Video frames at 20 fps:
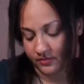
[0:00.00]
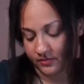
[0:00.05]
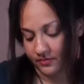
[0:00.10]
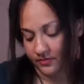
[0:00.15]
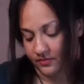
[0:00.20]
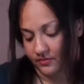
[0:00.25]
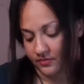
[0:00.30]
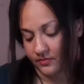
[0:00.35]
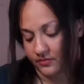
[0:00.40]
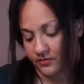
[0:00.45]

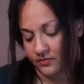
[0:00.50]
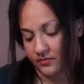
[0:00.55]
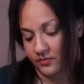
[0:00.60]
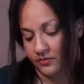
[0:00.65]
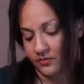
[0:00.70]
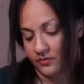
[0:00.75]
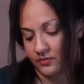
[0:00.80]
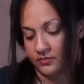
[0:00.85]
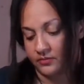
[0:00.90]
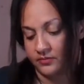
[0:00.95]

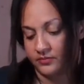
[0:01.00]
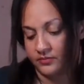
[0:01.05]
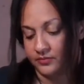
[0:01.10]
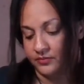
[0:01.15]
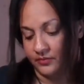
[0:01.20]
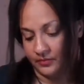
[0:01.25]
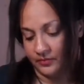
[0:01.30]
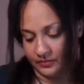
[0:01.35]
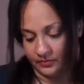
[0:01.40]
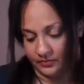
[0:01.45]

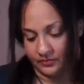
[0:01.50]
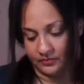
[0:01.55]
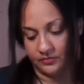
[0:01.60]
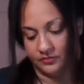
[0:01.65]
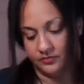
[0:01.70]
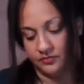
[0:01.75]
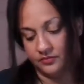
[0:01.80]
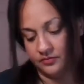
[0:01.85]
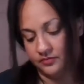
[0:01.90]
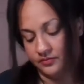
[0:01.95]

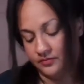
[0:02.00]
(no one is talking)